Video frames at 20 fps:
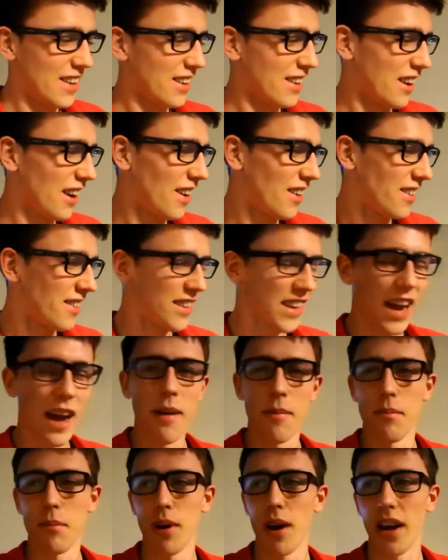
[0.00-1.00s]
God
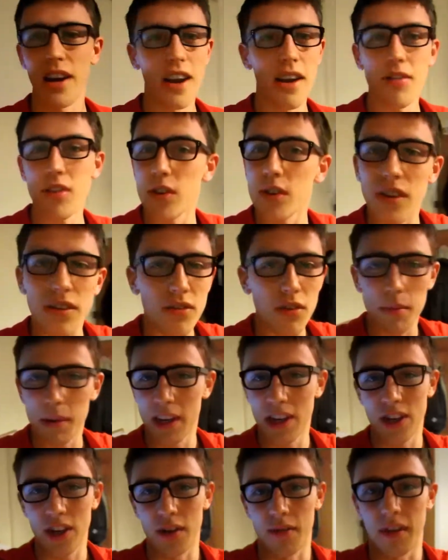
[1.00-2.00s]
damn. But I'd never use it for a
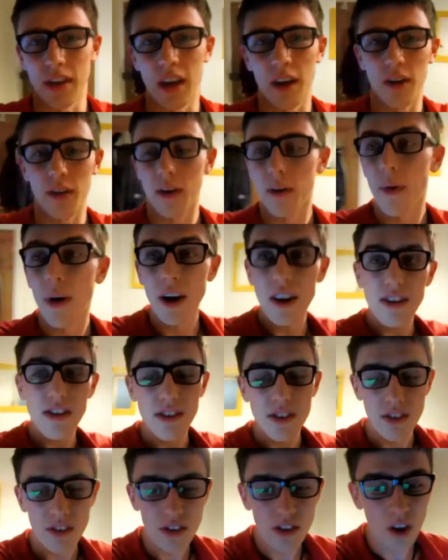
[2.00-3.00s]
main channel video. You know why? Because
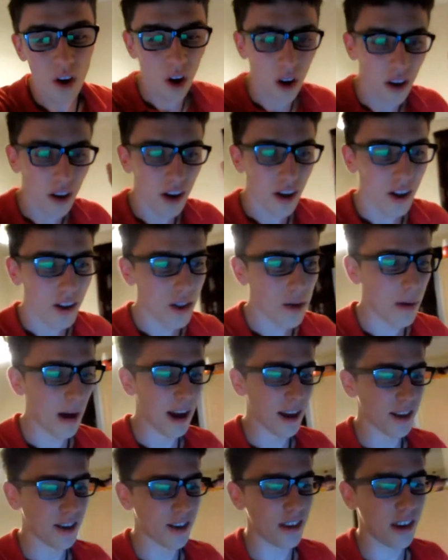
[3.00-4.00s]
it's not the
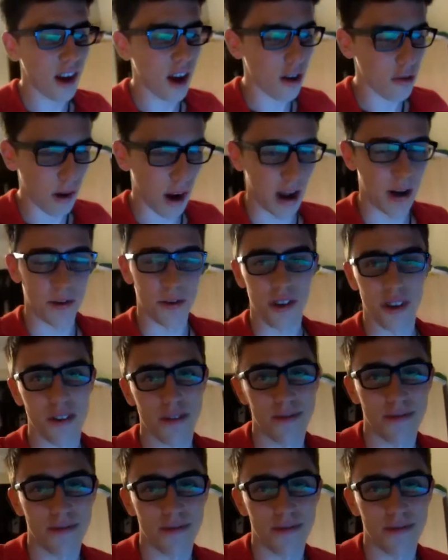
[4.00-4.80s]
best around.